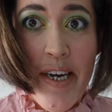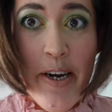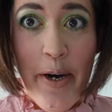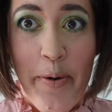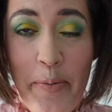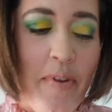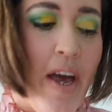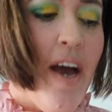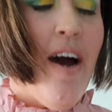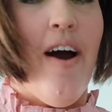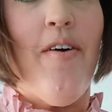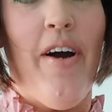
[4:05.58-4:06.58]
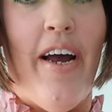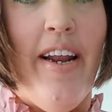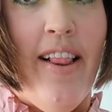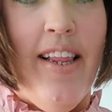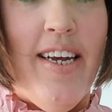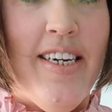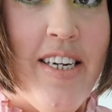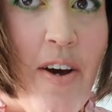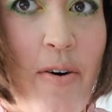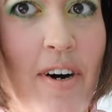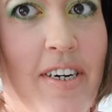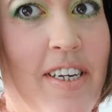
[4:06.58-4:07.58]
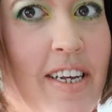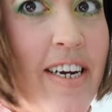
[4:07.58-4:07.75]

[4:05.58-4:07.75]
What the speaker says: you know. All right, let's go on to the